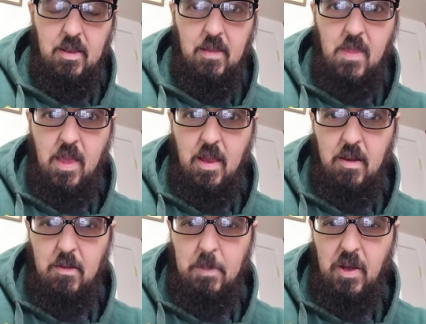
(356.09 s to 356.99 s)
and
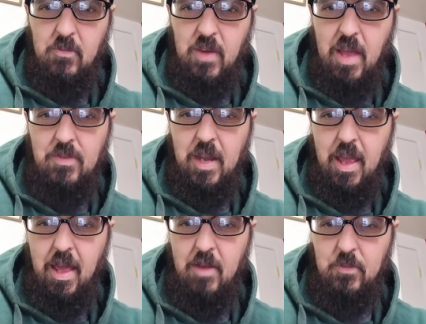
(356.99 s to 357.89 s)
then about five and a
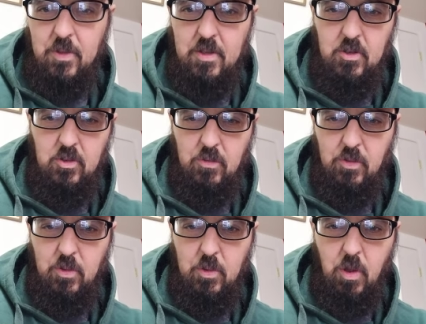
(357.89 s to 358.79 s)
half liters of
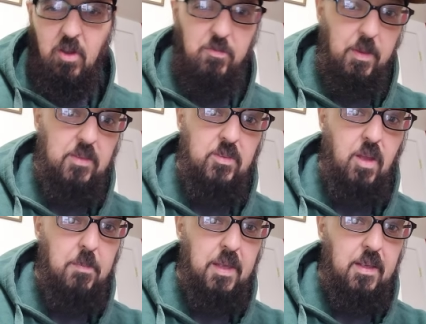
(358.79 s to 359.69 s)
fluid off my
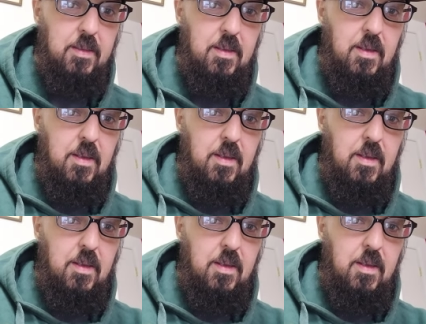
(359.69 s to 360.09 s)
stomach.